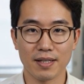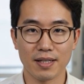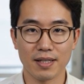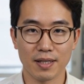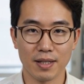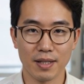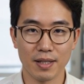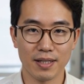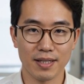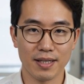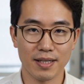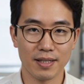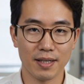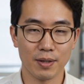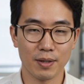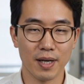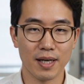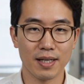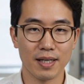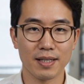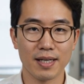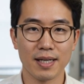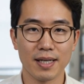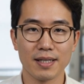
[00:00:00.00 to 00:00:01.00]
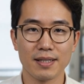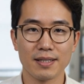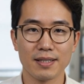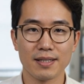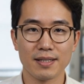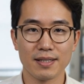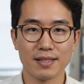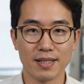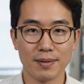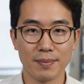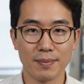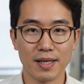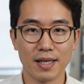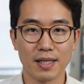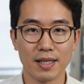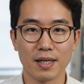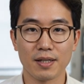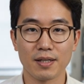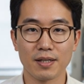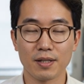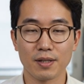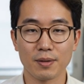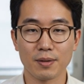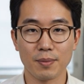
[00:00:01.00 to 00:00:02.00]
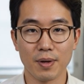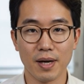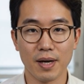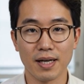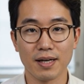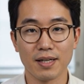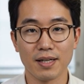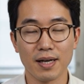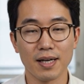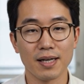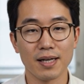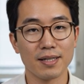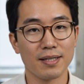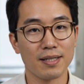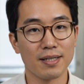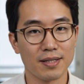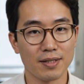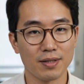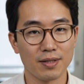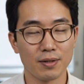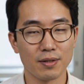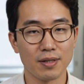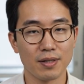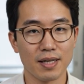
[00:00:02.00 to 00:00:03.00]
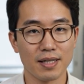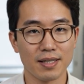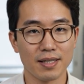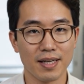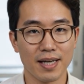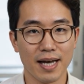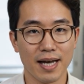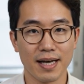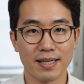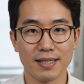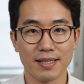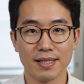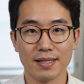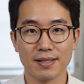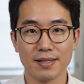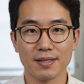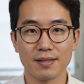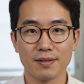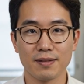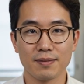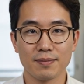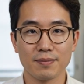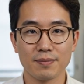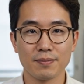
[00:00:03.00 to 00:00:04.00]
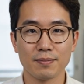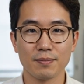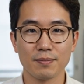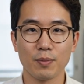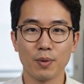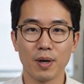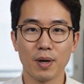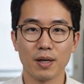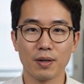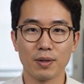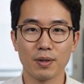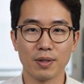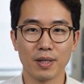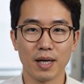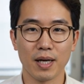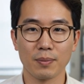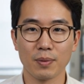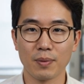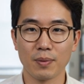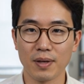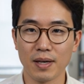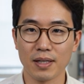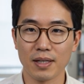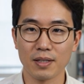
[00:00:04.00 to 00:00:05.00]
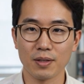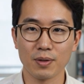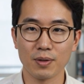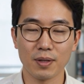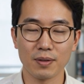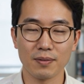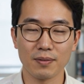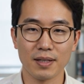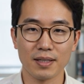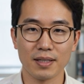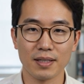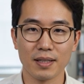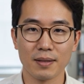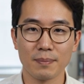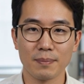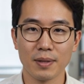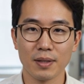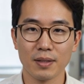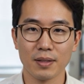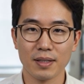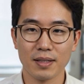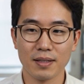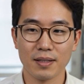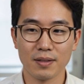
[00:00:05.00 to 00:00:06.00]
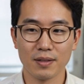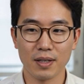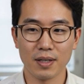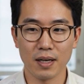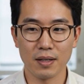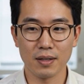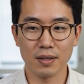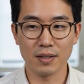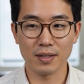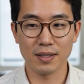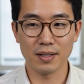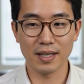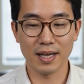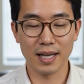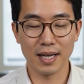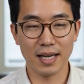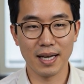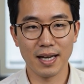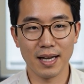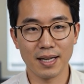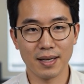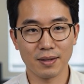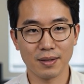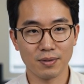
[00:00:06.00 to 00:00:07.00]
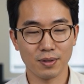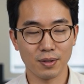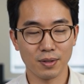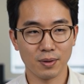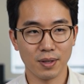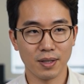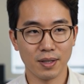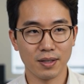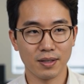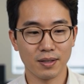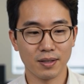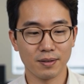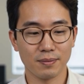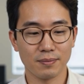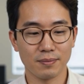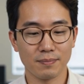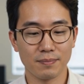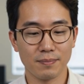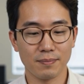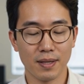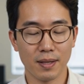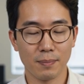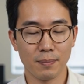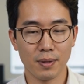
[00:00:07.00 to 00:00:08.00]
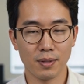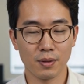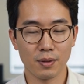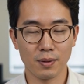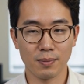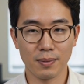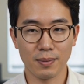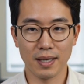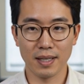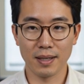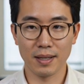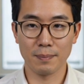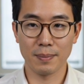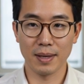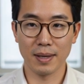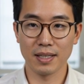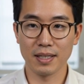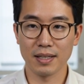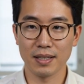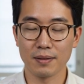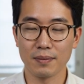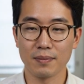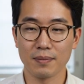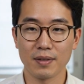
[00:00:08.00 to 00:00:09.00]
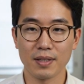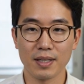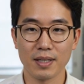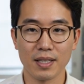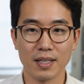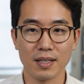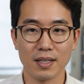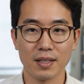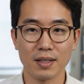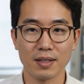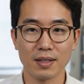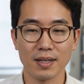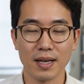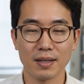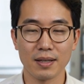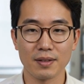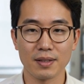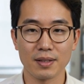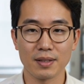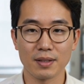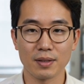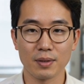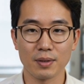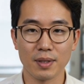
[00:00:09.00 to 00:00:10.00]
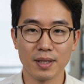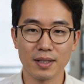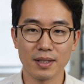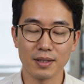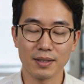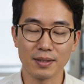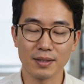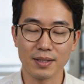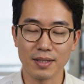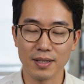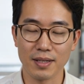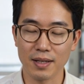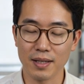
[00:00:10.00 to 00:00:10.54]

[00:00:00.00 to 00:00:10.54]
increasingly recognize semiconductor supply chains as strategic assets, while cloud providers are investing billions of dollars in AI infrastructure that must remain competitive for years after installation.